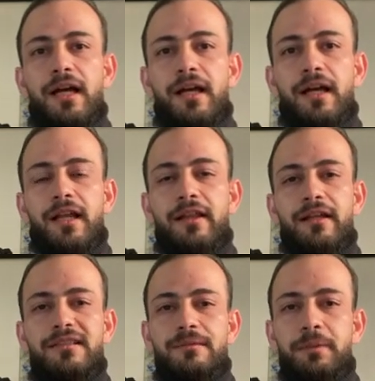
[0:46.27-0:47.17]
There
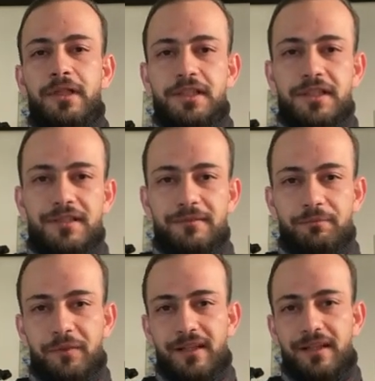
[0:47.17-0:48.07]
is speech
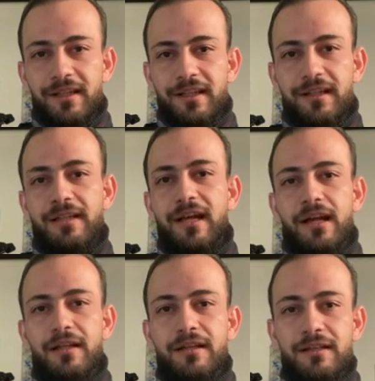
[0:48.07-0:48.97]
that
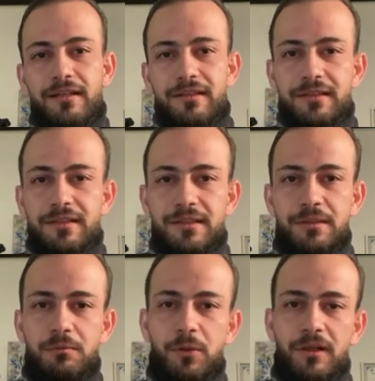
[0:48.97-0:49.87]
I heard
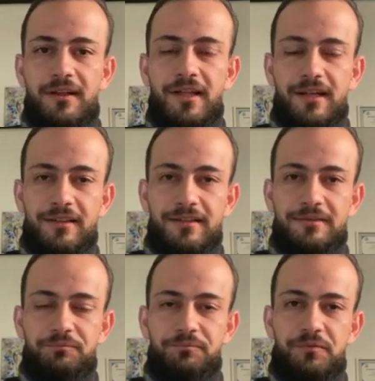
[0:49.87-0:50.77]
more
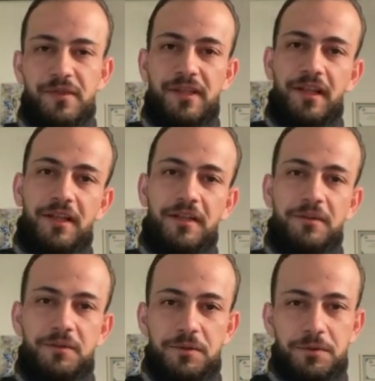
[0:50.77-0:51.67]
than
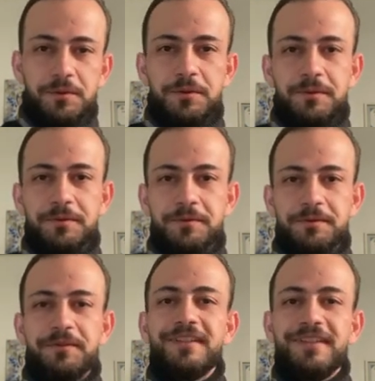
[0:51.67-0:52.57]
10 to
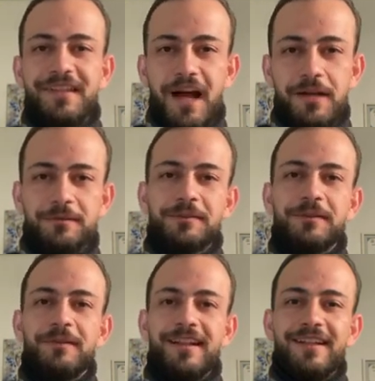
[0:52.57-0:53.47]
50 times from
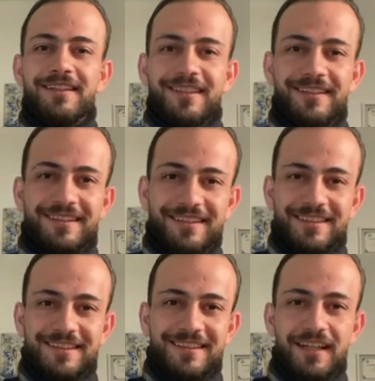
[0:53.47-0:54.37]
other
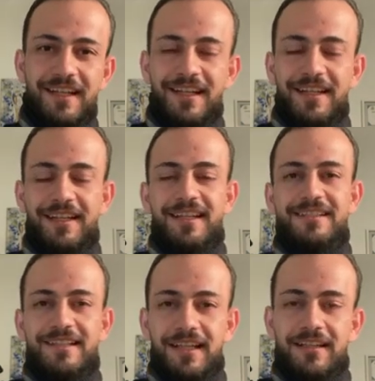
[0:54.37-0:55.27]
dentists. They
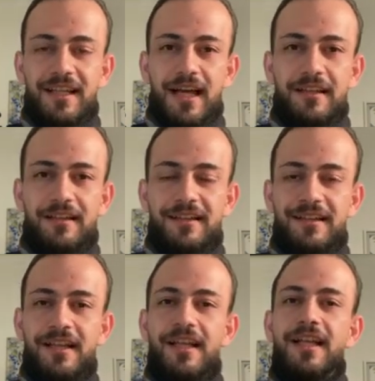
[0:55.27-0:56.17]
said that
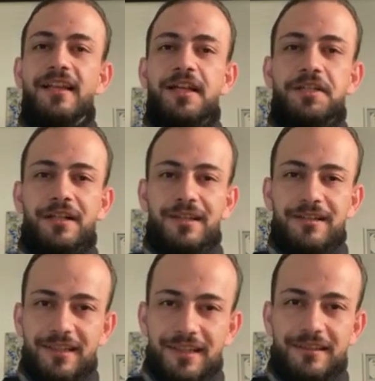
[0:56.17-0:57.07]
the general
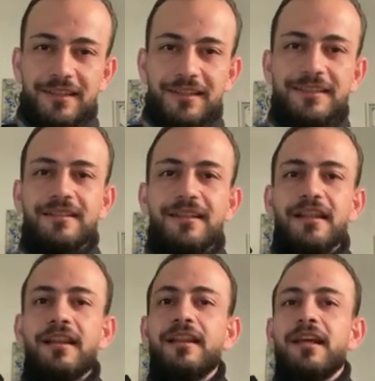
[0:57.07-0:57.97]
dentists,
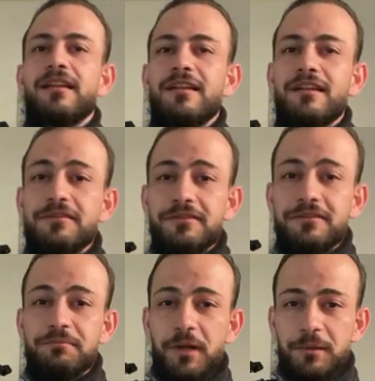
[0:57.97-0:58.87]
they love
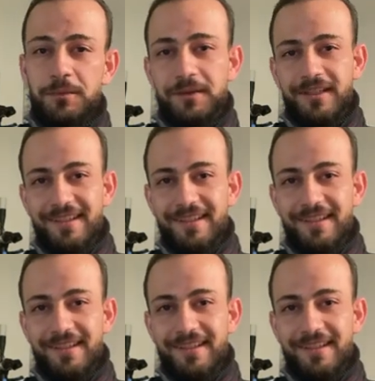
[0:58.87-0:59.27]
Pulpotec,